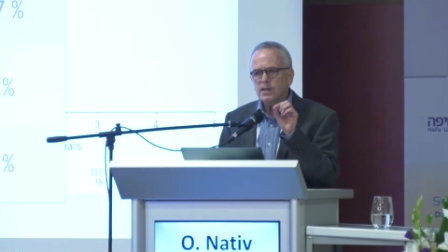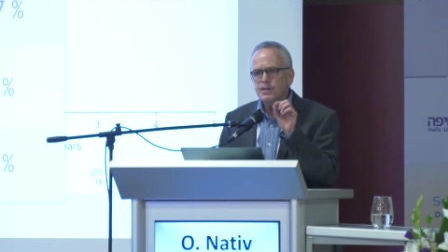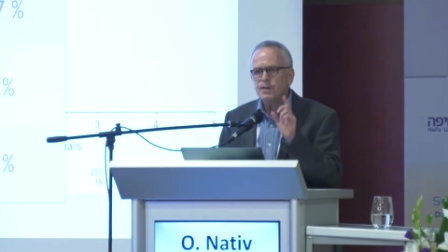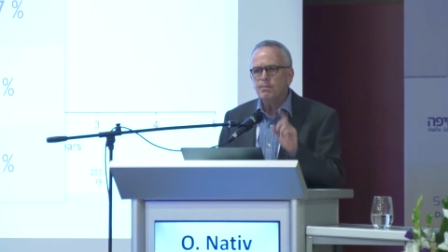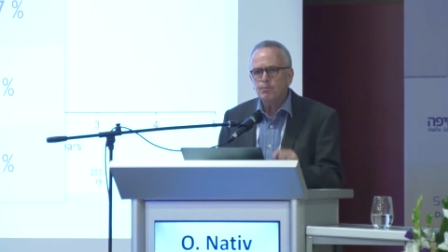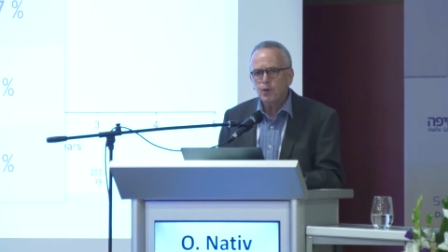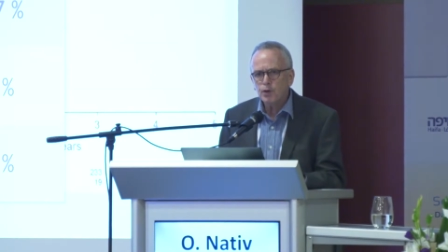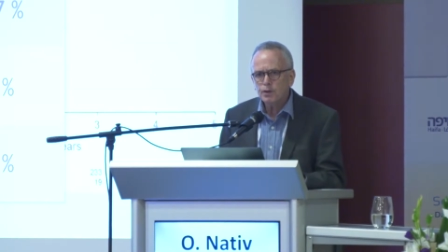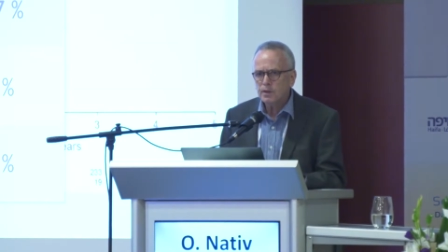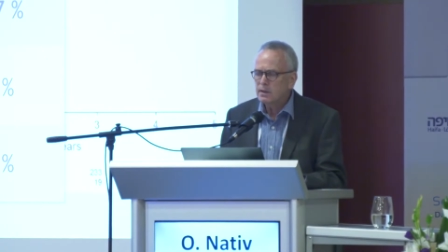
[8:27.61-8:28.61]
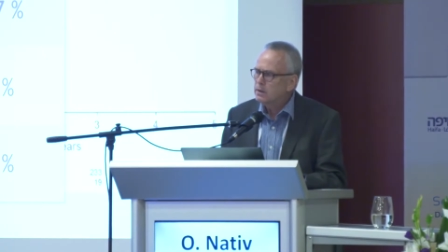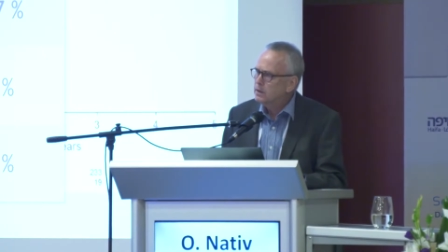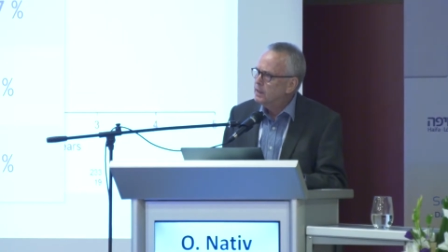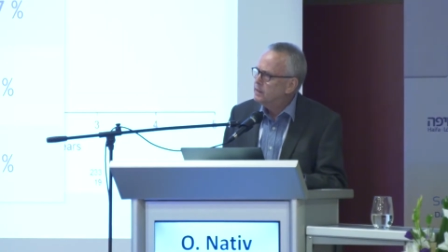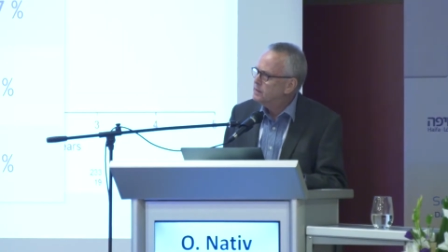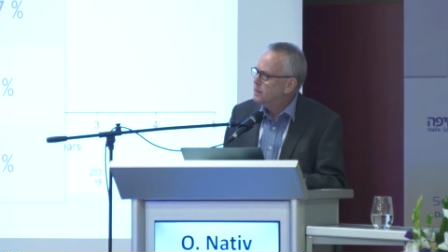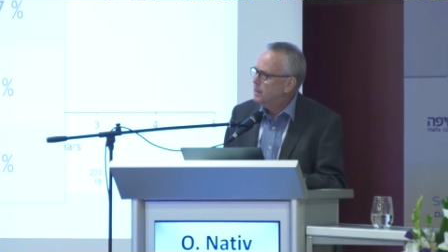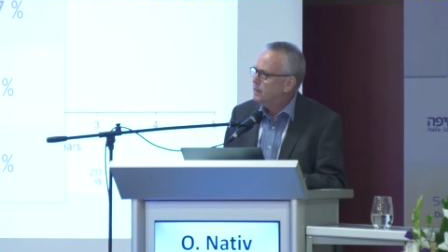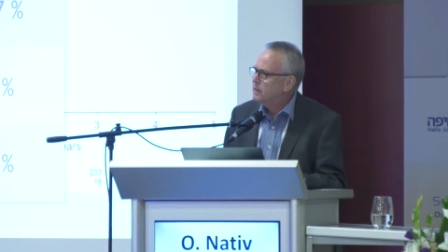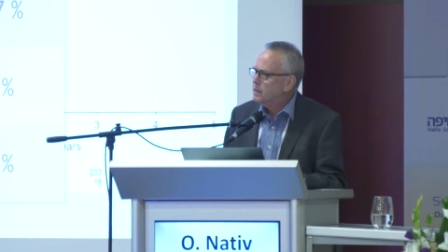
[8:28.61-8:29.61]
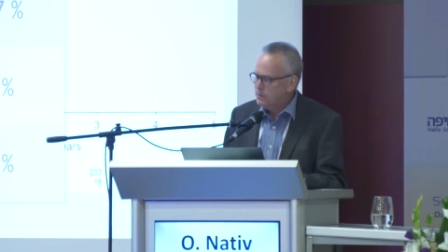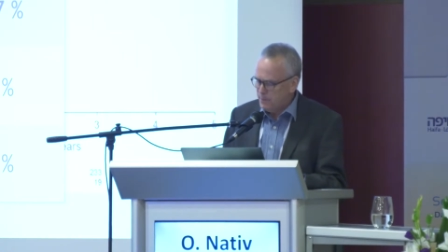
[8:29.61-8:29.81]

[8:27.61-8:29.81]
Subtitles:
is important in selecting